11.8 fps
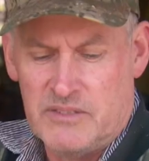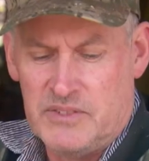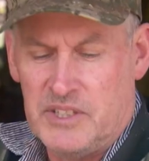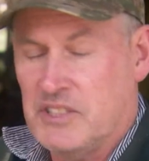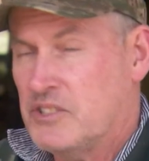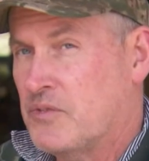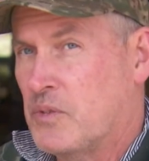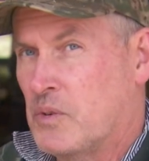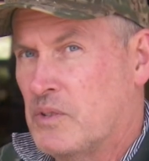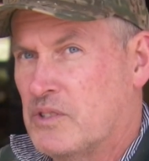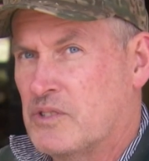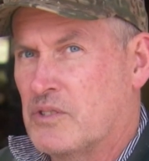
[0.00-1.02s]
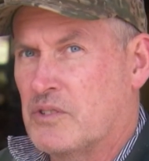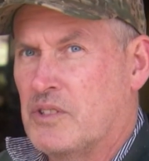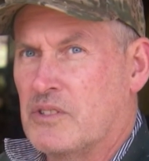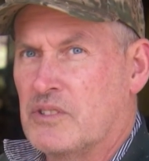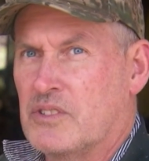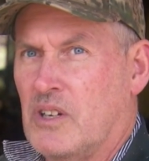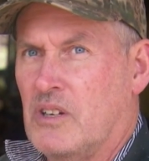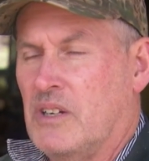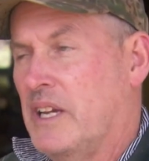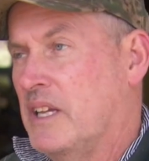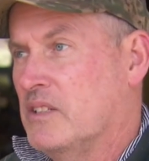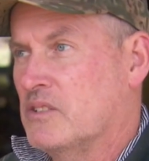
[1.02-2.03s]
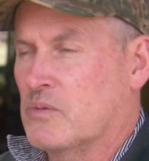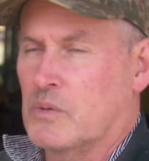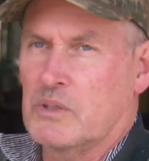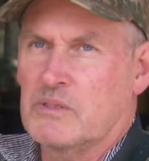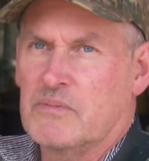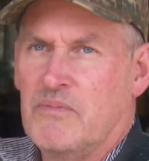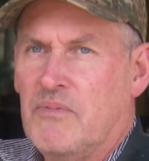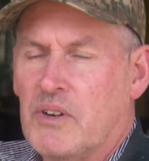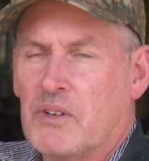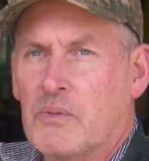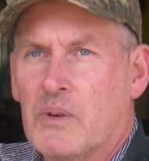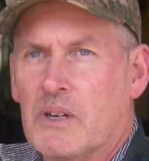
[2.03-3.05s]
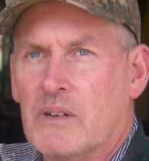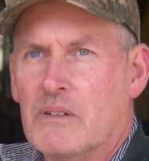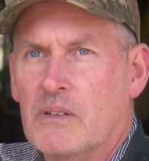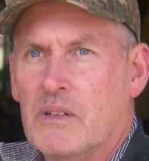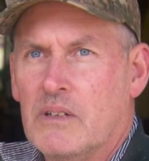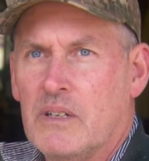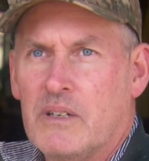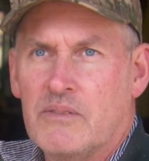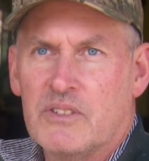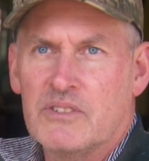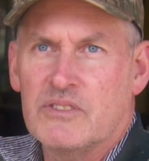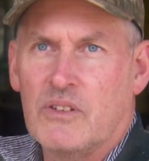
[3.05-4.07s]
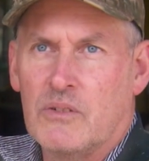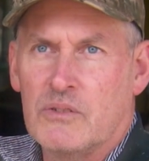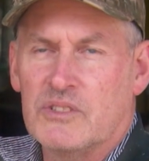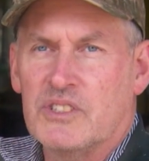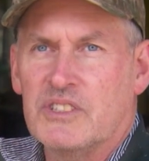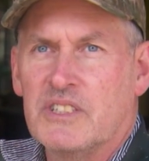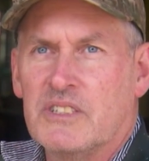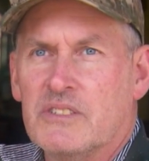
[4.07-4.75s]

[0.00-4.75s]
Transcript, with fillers: enough niche for the circular saw and this works fairly well, even as old as it